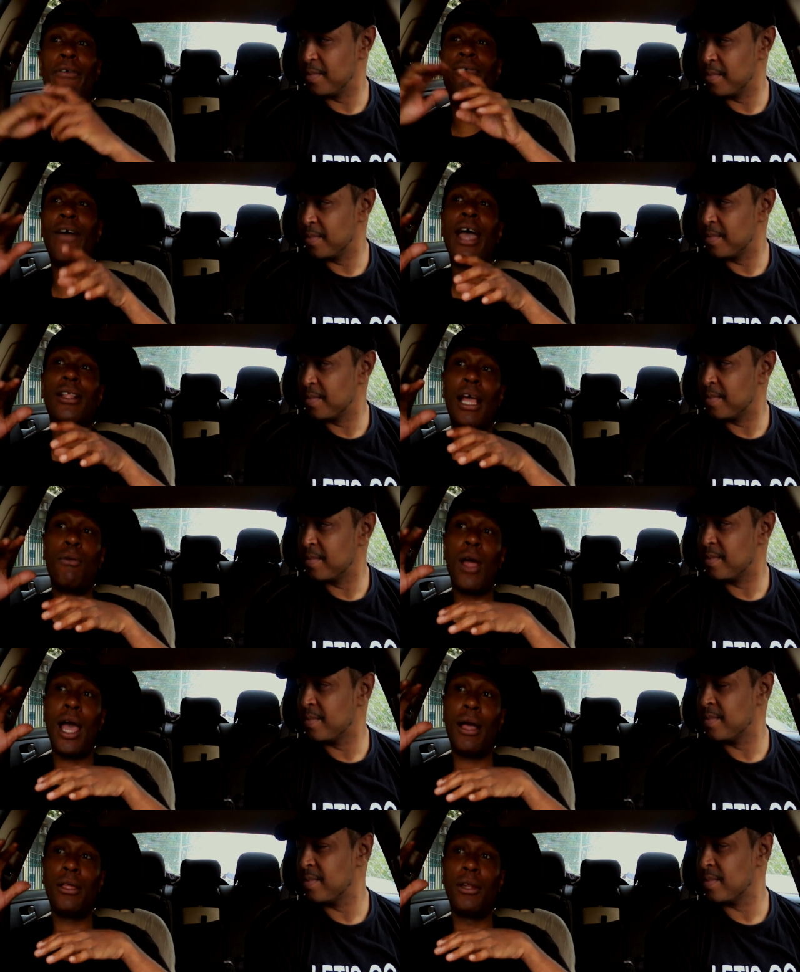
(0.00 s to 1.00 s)
Speaker 1: In fact, I,
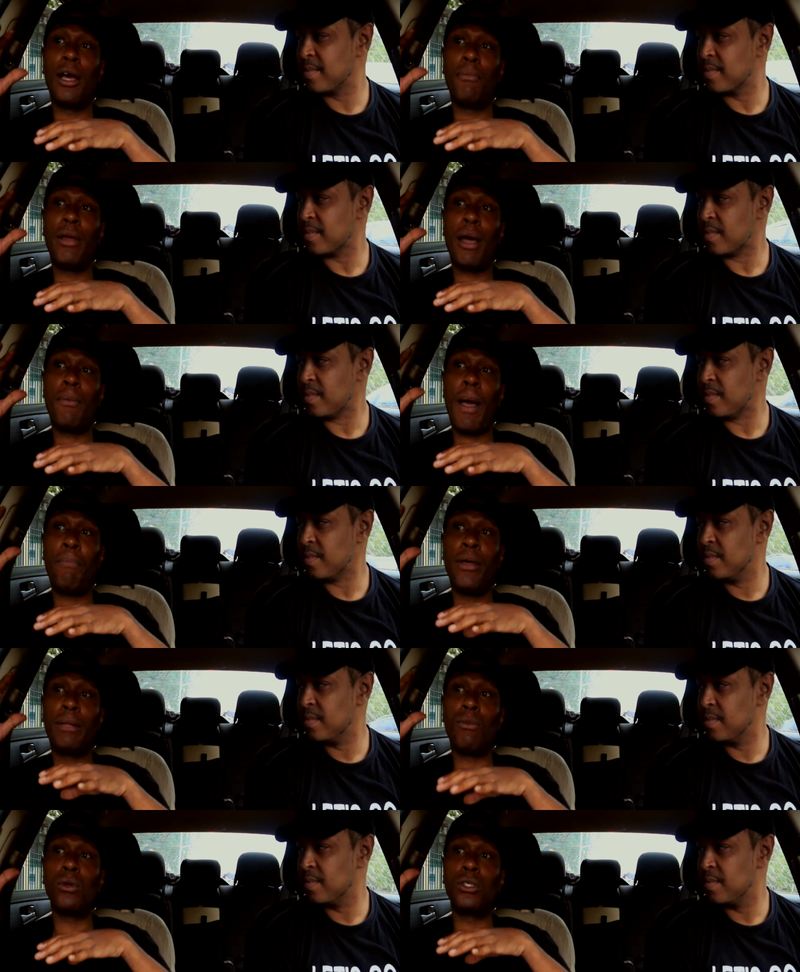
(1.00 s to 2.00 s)
you know I mean? I, I
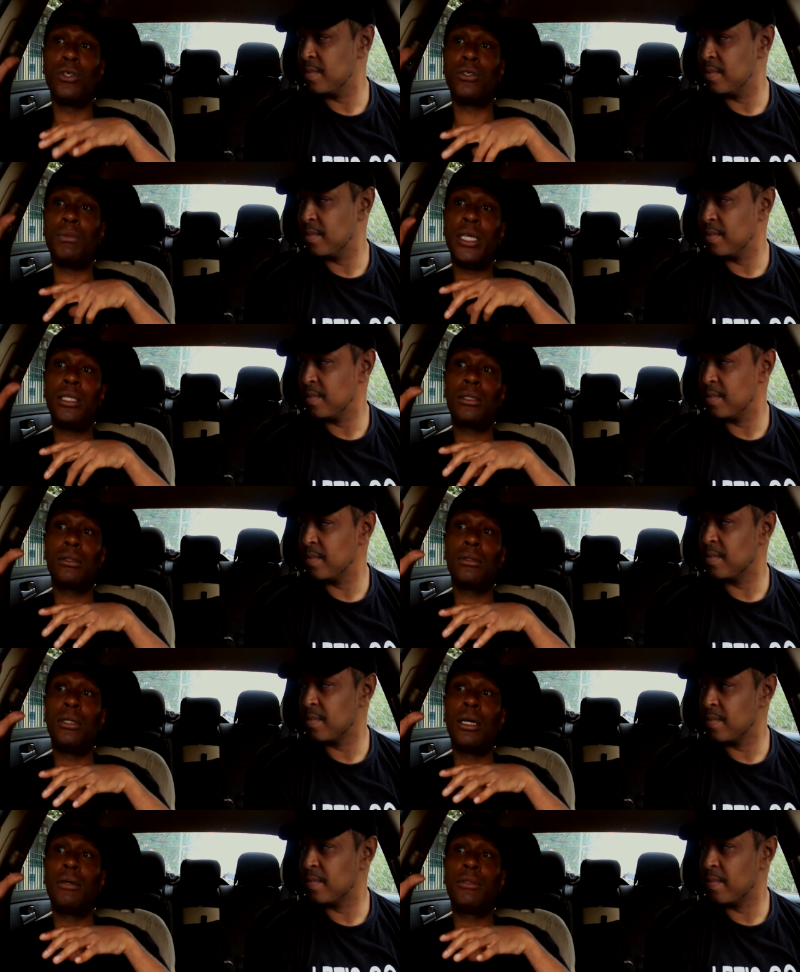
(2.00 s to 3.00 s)
picked most of those beats,
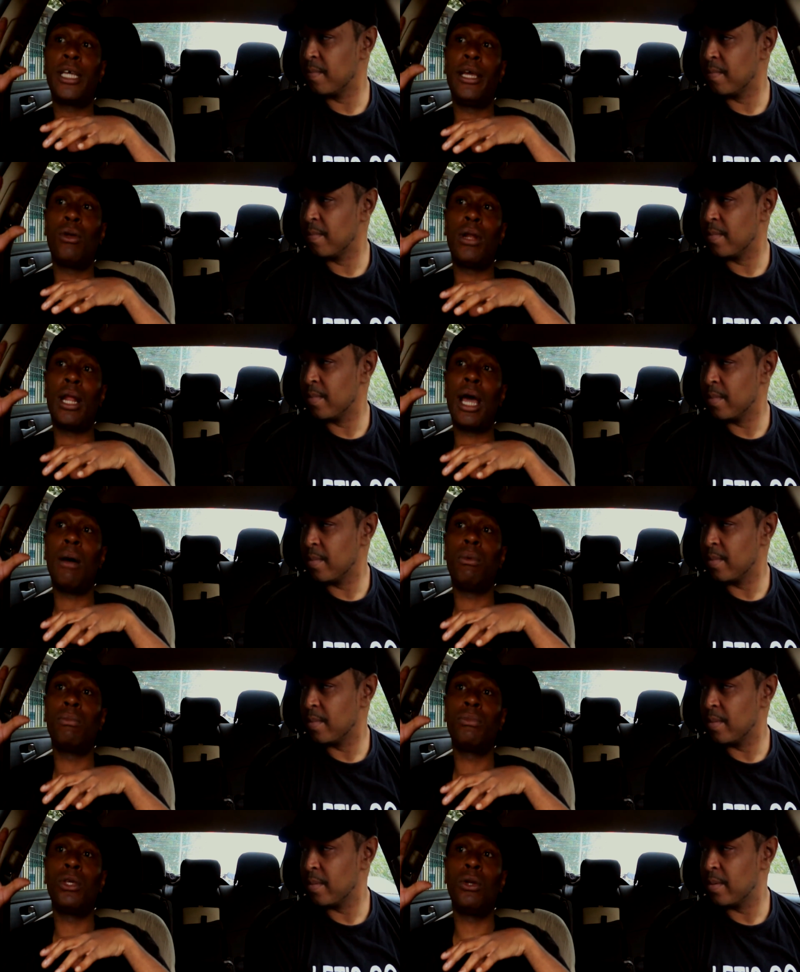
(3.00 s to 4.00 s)
you know what I'm saying, on that
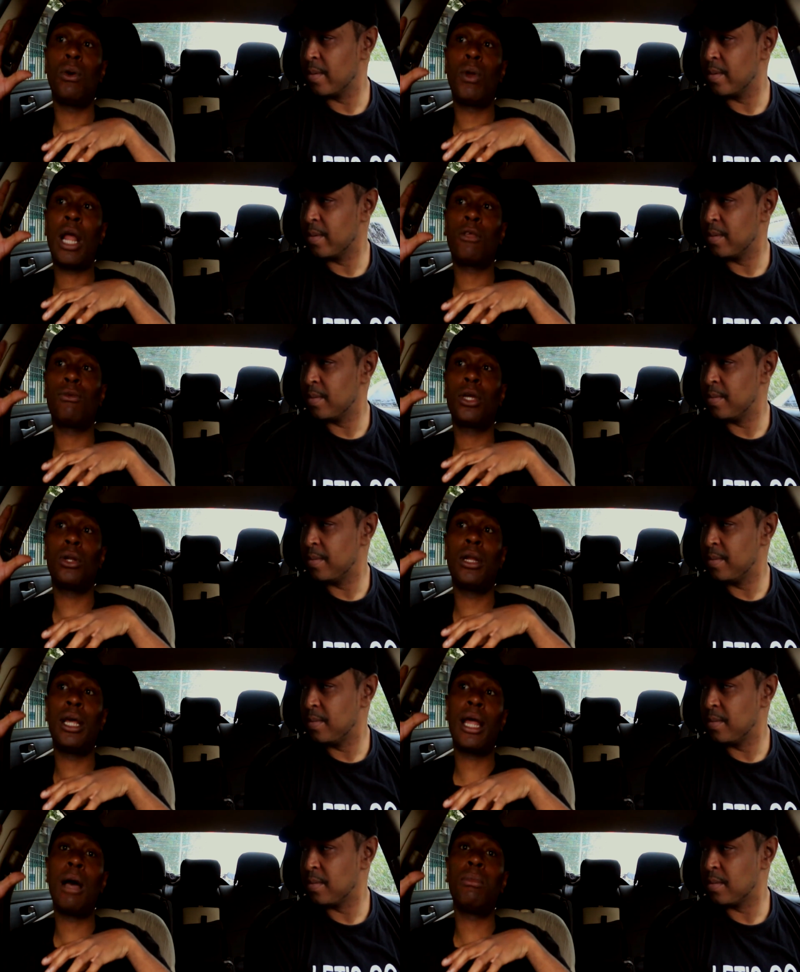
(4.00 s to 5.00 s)
album. You know, when I was
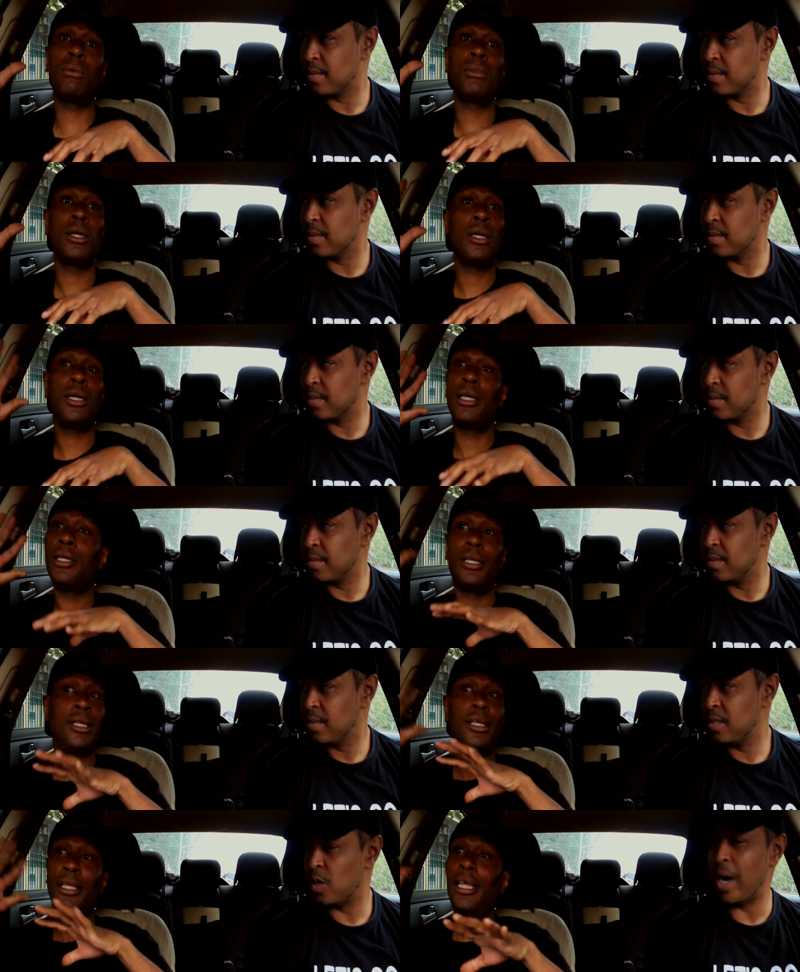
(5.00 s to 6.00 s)
working on that album,
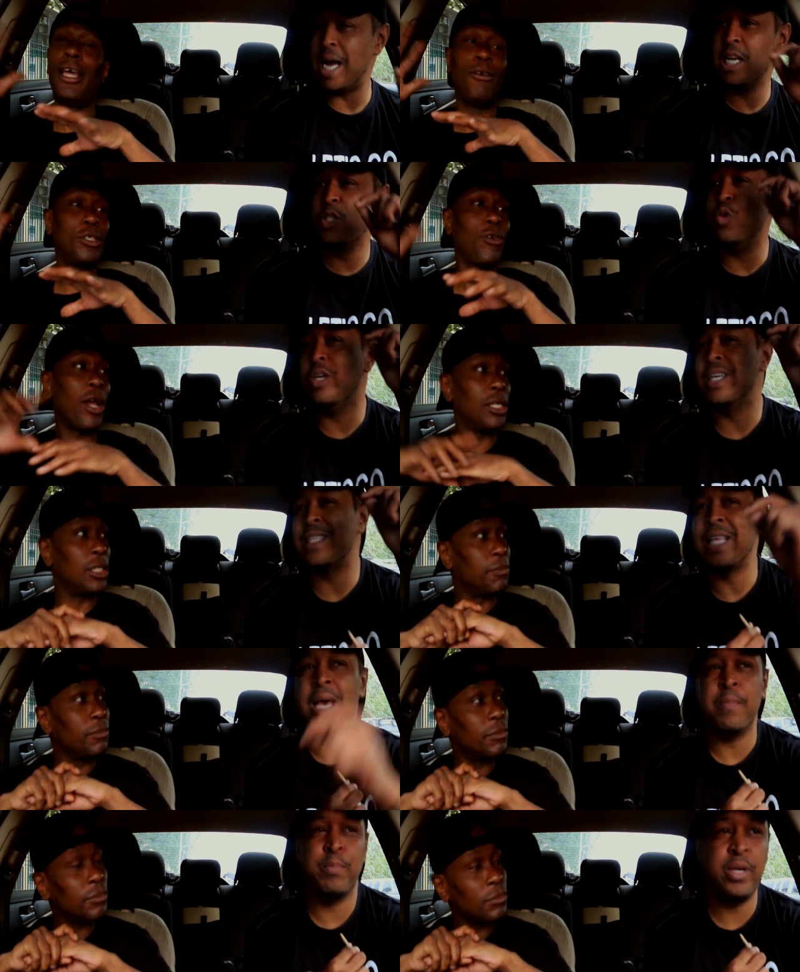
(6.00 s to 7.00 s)
Speaker 2: so how did you crazy.
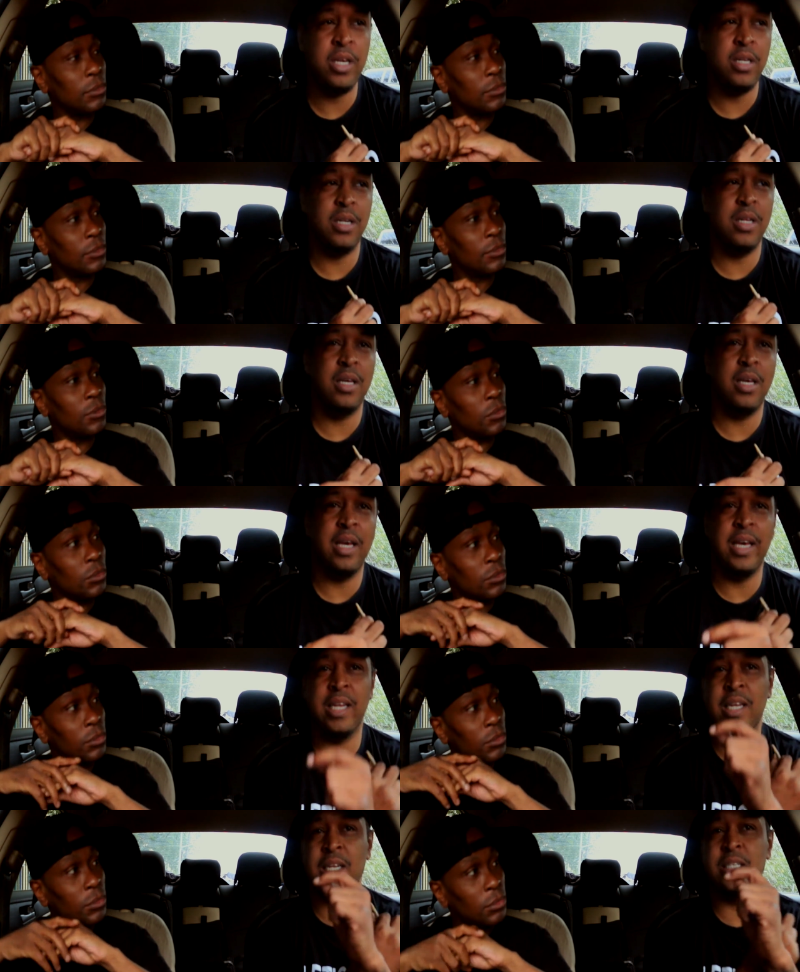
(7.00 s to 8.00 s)
get that beat?
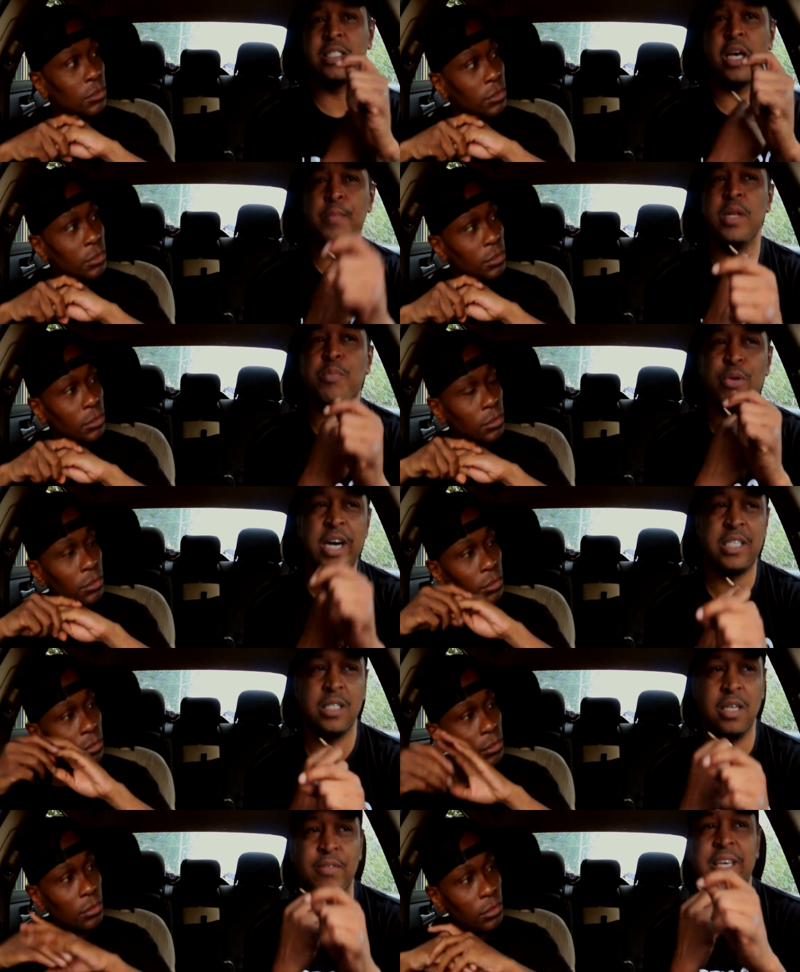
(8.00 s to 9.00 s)
And tell me the
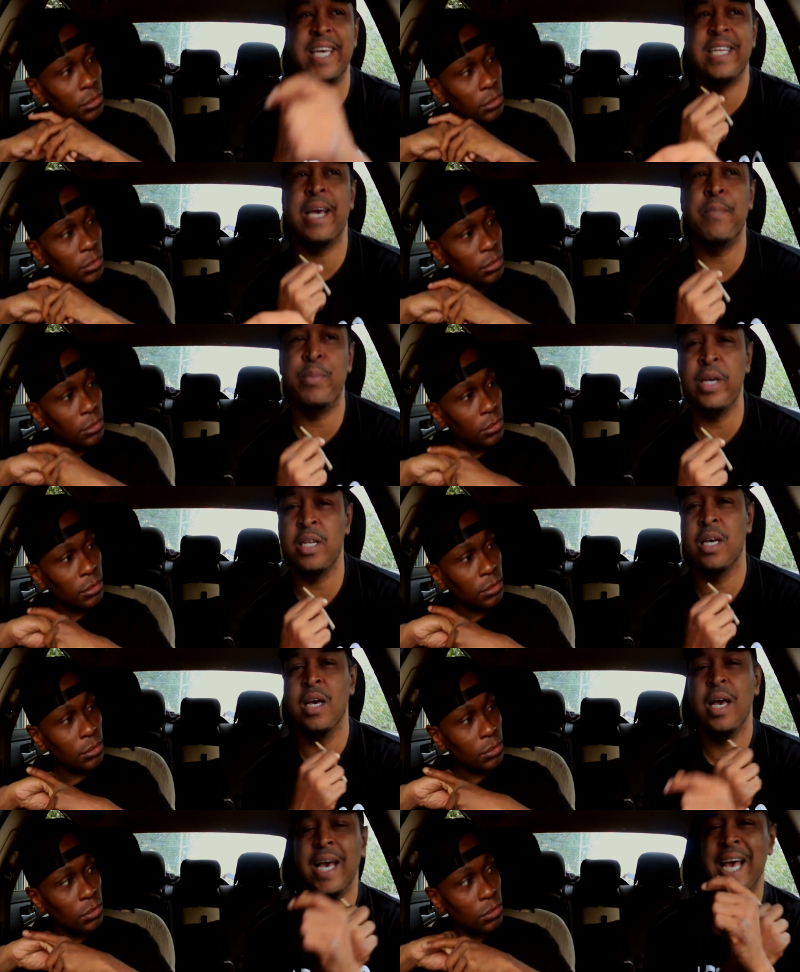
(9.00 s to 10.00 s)
process of getting that
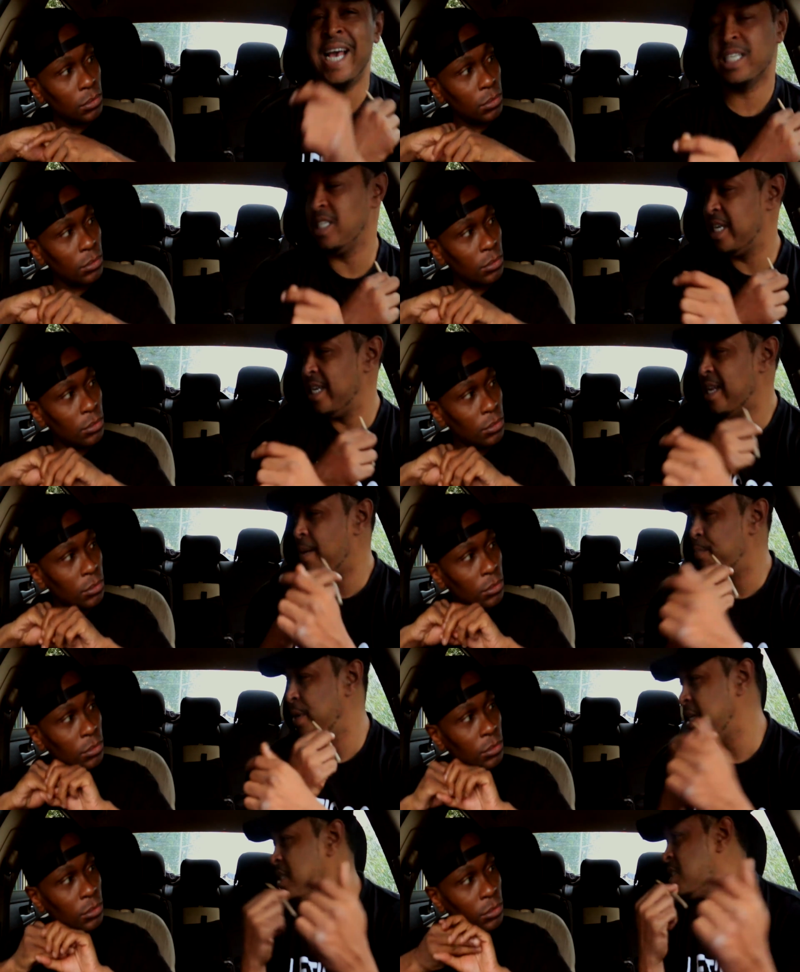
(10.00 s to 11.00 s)
beat and actually getting
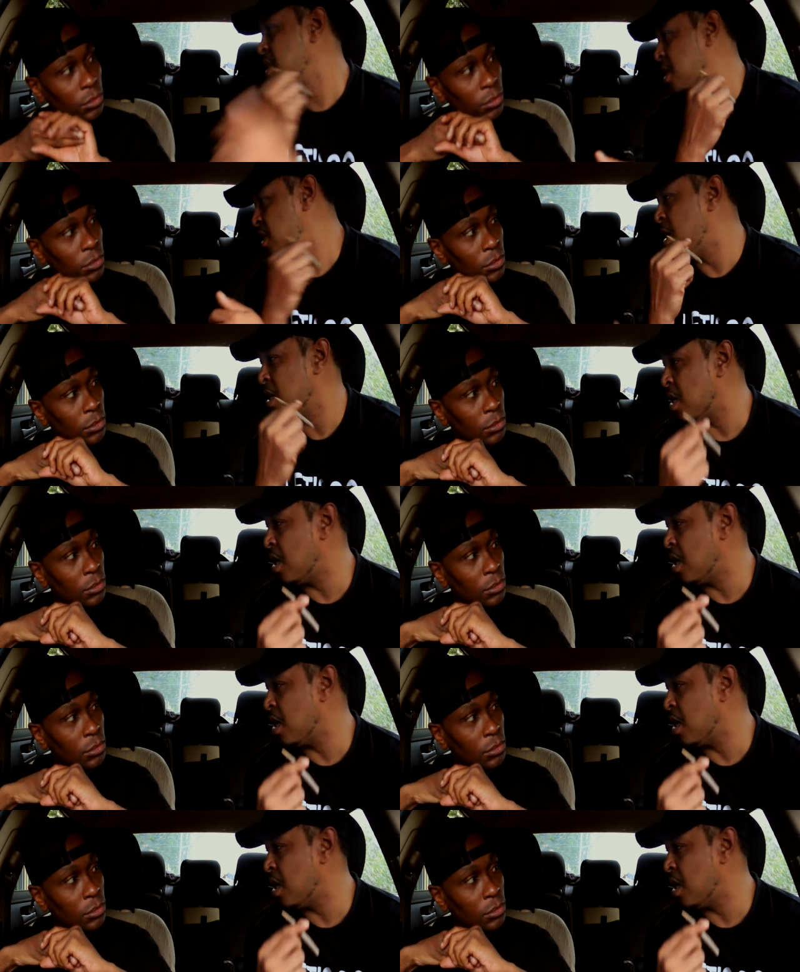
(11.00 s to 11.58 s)
that beat to the Yung